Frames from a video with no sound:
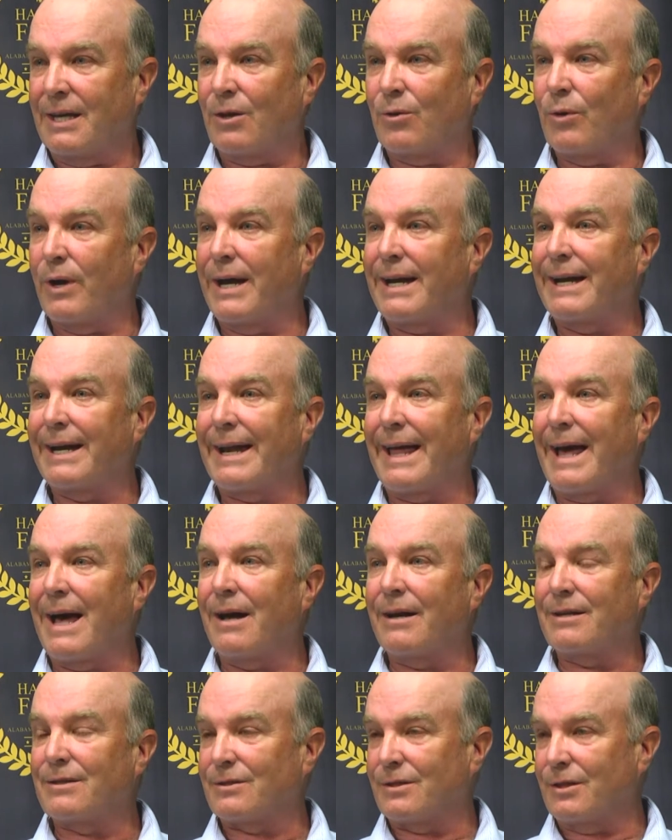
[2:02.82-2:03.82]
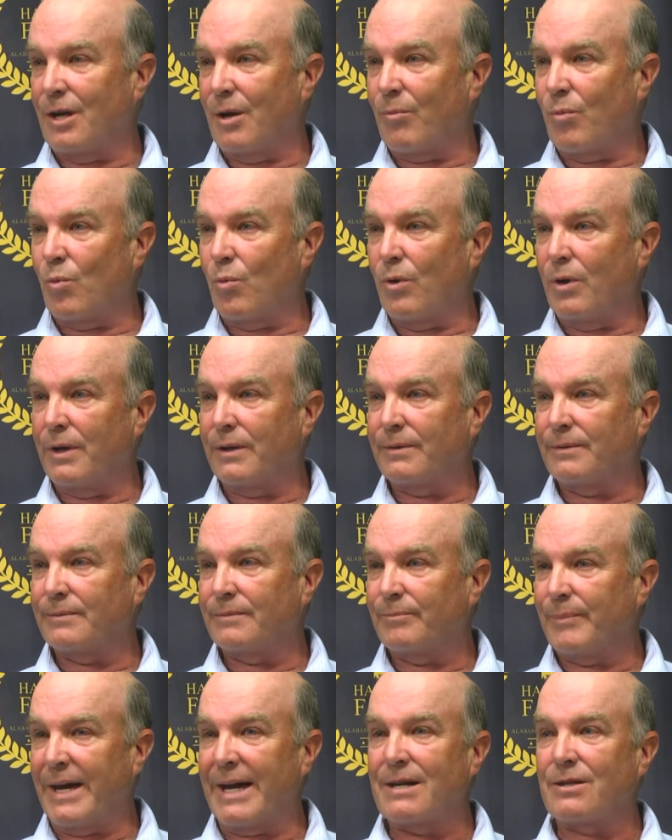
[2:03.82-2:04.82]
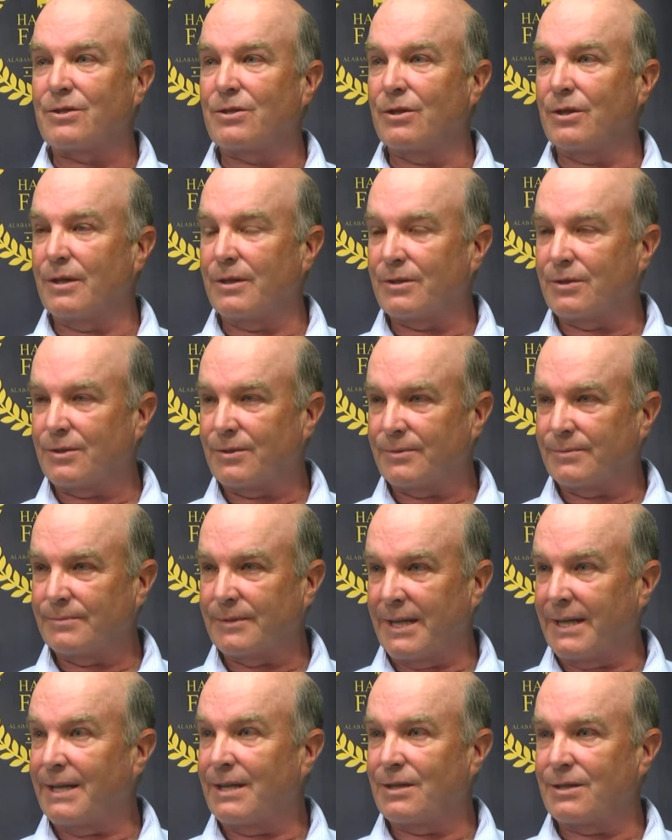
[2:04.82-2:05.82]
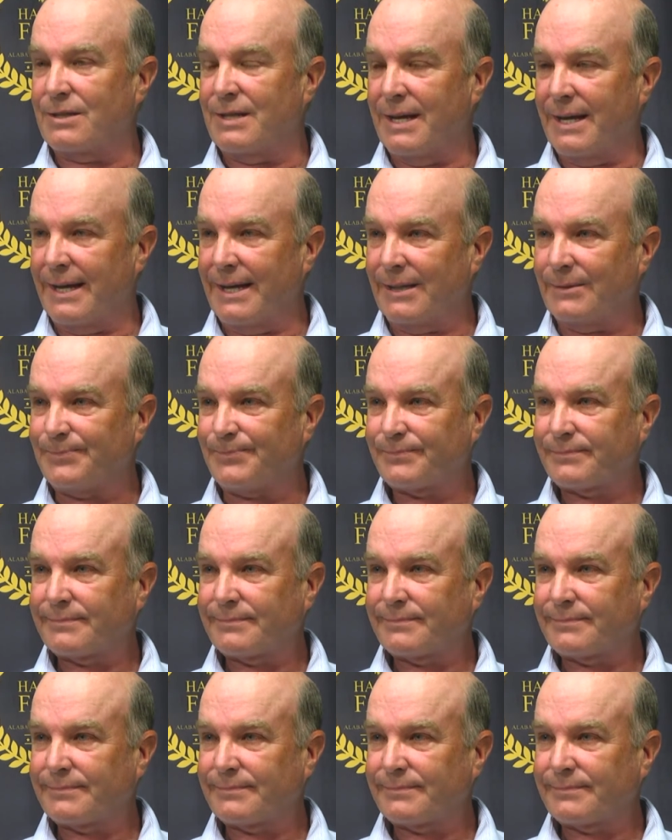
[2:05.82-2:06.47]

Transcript: graded out as the #1 back judge in his day.